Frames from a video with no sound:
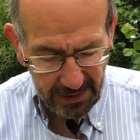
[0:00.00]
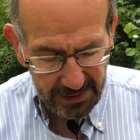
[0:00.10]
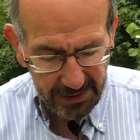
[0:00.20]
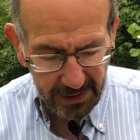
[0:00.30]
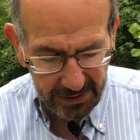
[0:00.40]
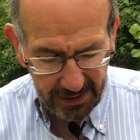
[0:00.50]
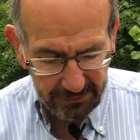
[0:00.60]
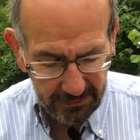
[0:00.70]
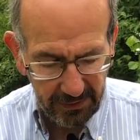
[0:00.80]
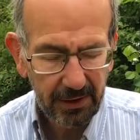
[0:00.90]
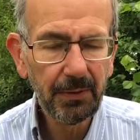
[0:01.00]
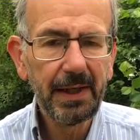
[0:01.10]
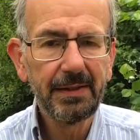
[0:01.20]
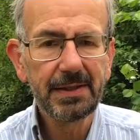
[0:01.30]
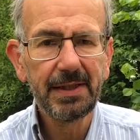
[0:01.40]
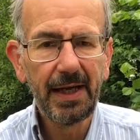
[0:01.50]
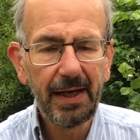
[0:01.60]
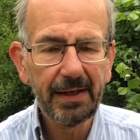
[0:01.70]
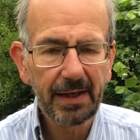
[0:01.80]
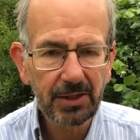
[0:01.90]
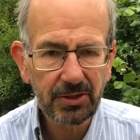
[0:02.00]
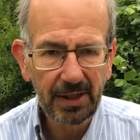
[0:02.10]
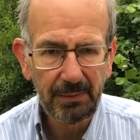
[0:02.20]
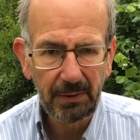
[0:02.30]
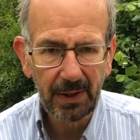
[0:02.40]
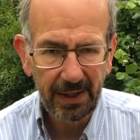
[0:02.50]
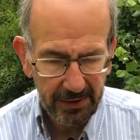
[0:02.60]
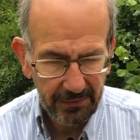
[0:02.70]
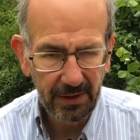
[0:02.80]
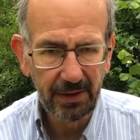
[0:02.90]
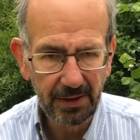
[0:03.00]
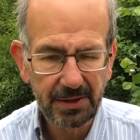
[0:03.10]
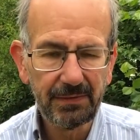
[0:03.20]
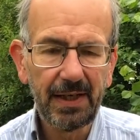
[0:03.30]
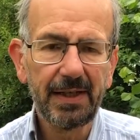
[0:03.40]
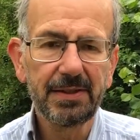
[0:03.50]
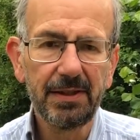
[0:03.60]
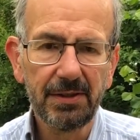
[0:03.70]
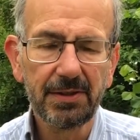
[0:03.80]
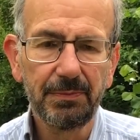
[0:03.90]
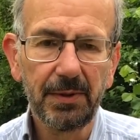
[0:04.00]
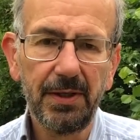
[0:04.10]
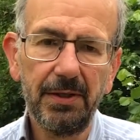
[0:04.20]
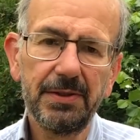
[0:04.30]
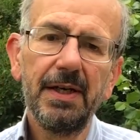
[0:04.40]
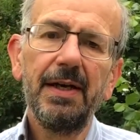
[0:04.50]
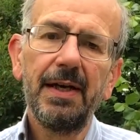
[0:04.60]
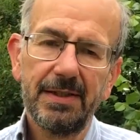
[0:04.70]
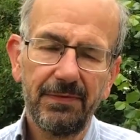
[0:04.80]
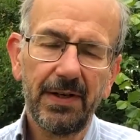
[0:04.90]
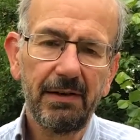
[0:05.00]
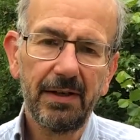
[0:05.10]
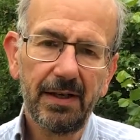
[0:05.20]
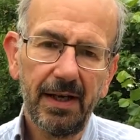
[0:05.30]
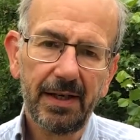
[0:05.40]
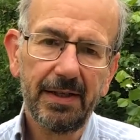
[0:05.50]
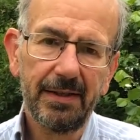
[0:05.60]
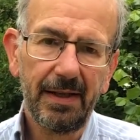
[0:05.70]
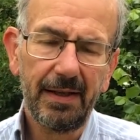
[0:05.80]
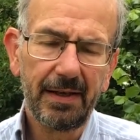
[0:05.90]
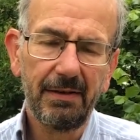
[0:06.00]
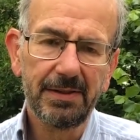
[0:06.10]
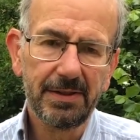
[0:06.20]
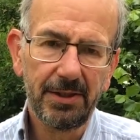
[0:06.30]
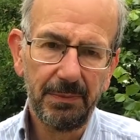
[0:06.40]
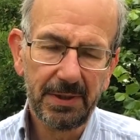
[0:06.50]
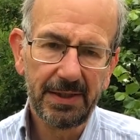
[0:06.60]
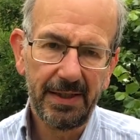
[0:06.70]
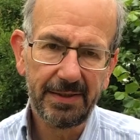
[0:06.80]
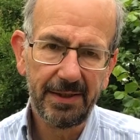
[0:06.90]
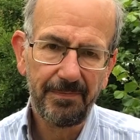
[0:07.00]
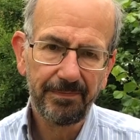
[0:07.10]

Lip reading: Certainly if you've got a queen that's laying extremely well, you've got lots of eggs, lots of brood, it's very unlikely that they're going to supersede her.